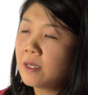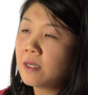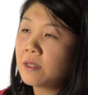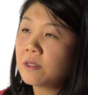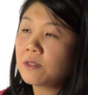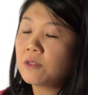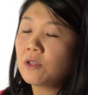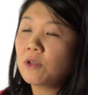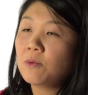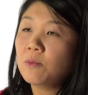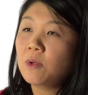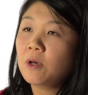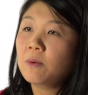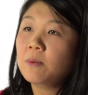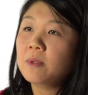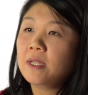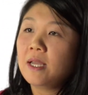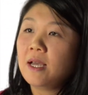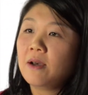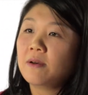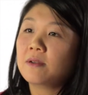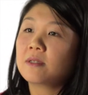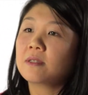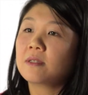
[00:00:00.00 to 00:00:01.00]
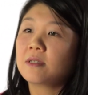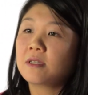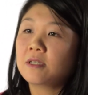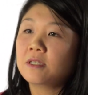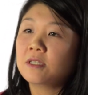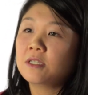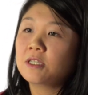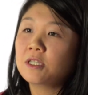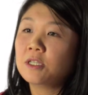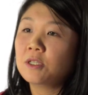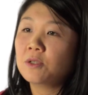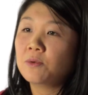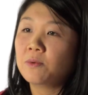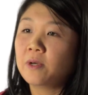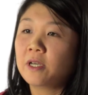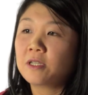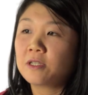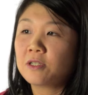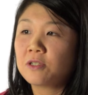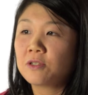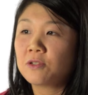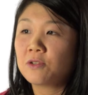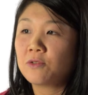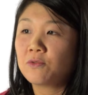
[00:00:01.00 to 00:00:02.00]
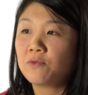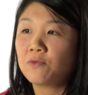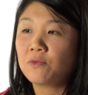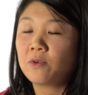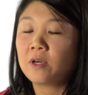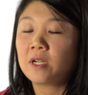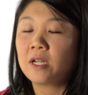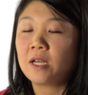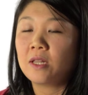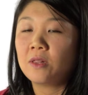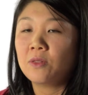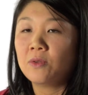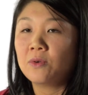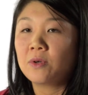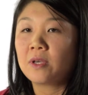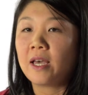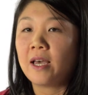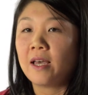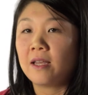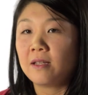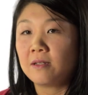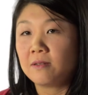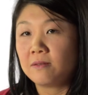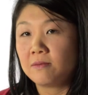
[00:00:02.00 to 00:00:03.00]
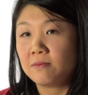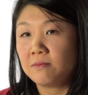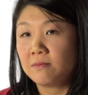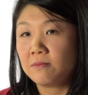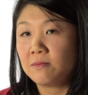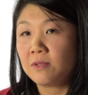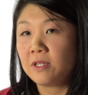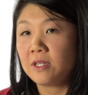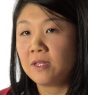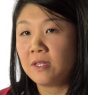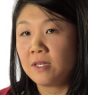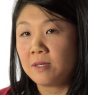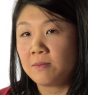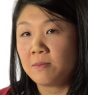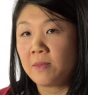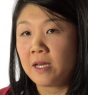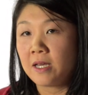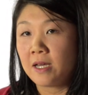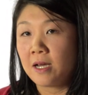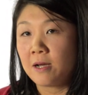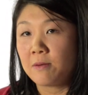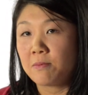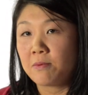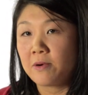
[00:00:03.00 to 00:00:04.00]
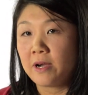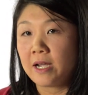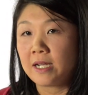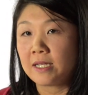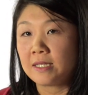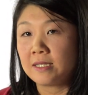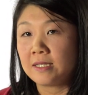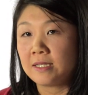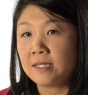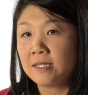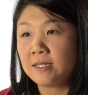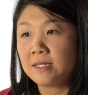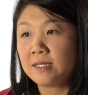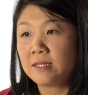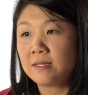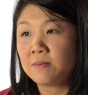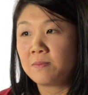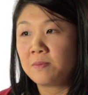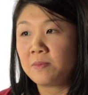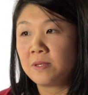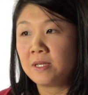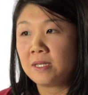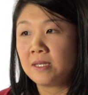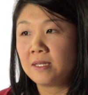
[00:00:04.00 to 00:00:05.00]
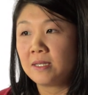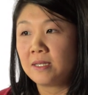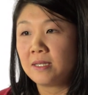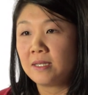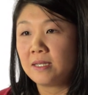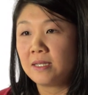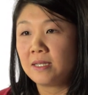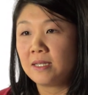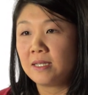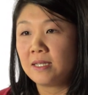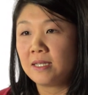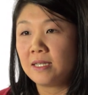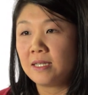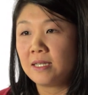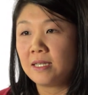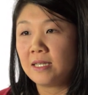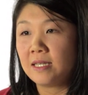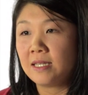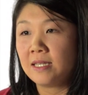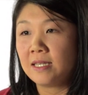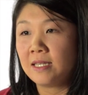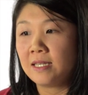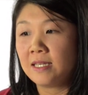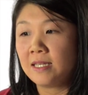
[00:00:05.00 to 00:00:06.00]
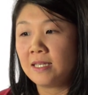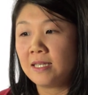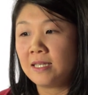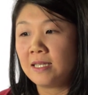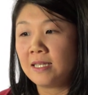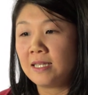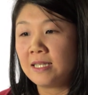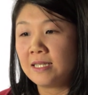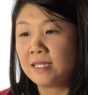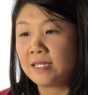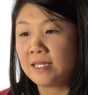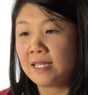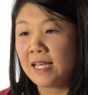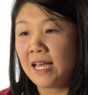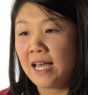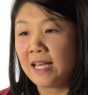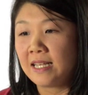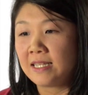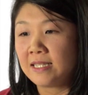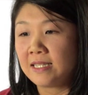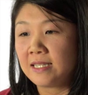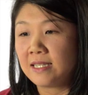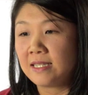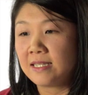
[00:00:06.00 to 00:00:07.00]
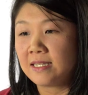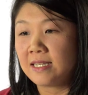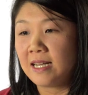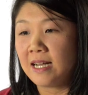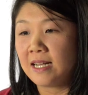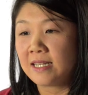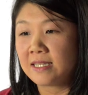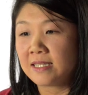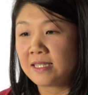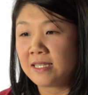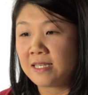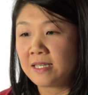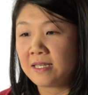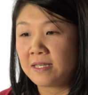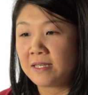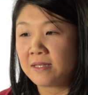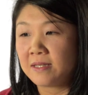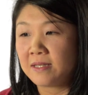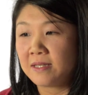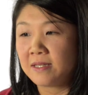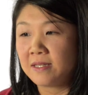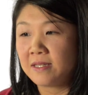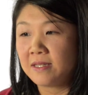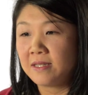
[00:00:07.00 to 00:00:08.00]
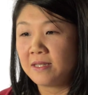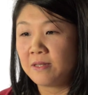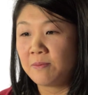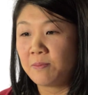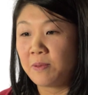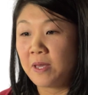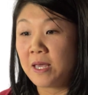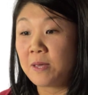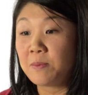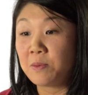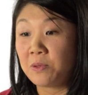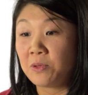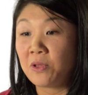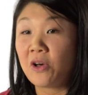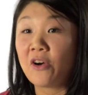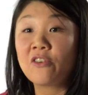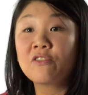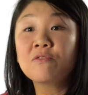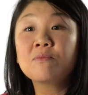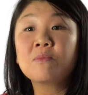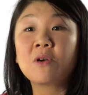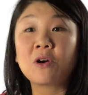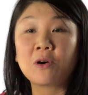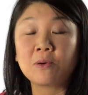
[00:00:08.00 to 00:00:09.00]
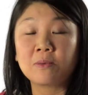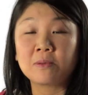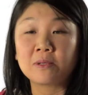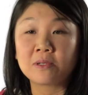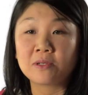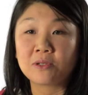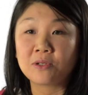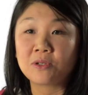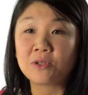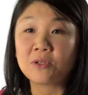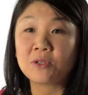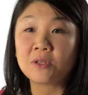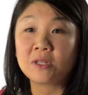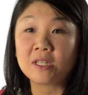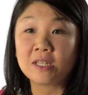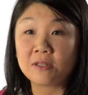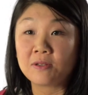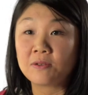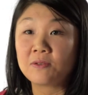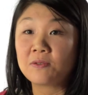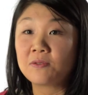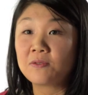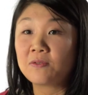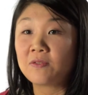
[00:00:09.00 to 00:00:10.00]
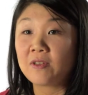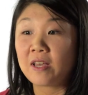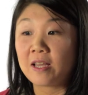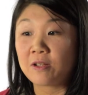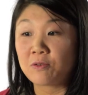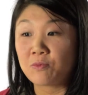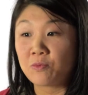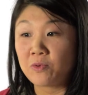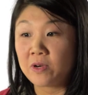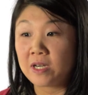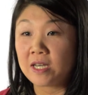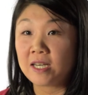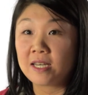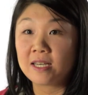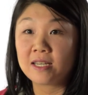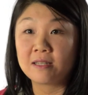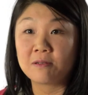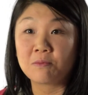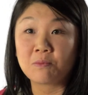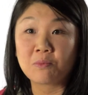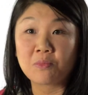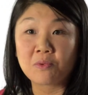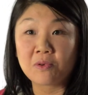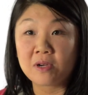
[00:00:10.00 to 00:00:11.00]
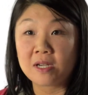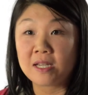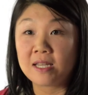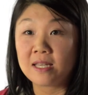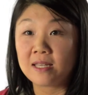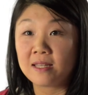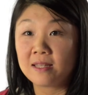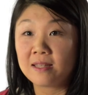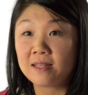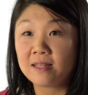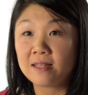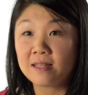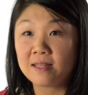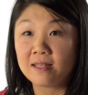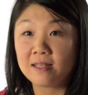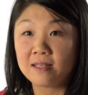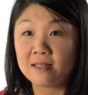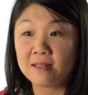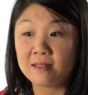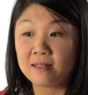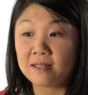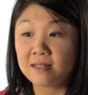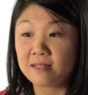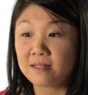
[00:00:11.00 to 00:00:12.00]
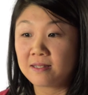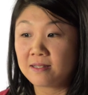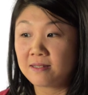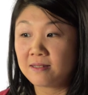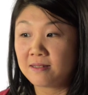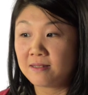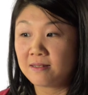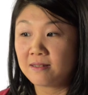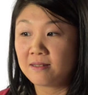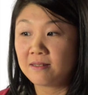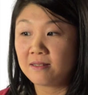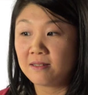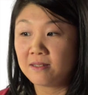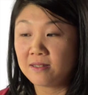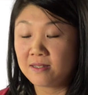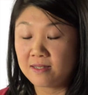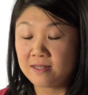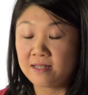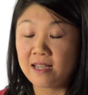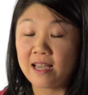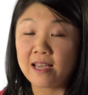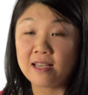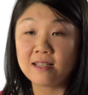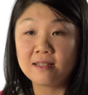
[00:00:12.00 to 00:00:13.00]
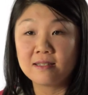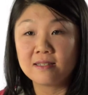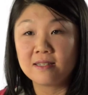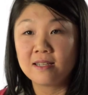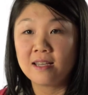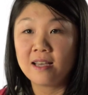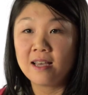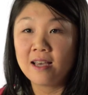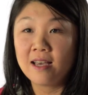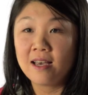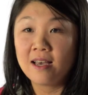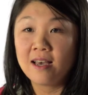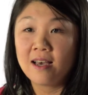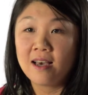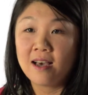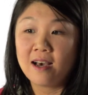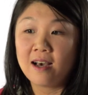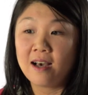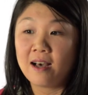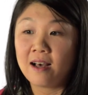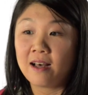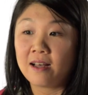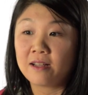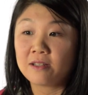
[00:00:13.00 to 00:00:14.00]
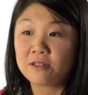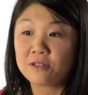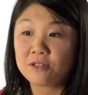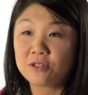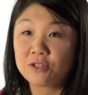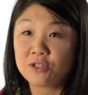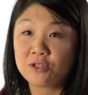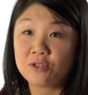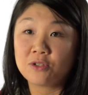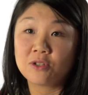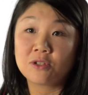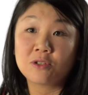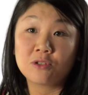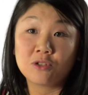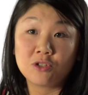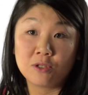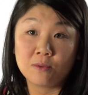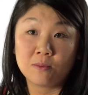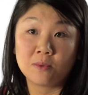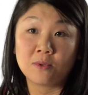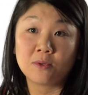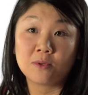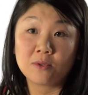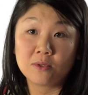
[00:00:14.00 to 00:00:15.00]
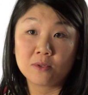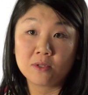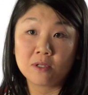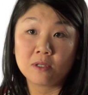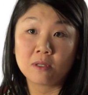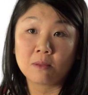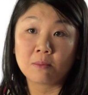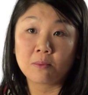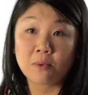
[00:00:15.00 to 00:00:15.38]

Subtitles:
So Melbourne Now is a continuation of what I look at within my art practice, but in this case, it's asking the people of Melbourne who live and work and breathe in this state to contribute to the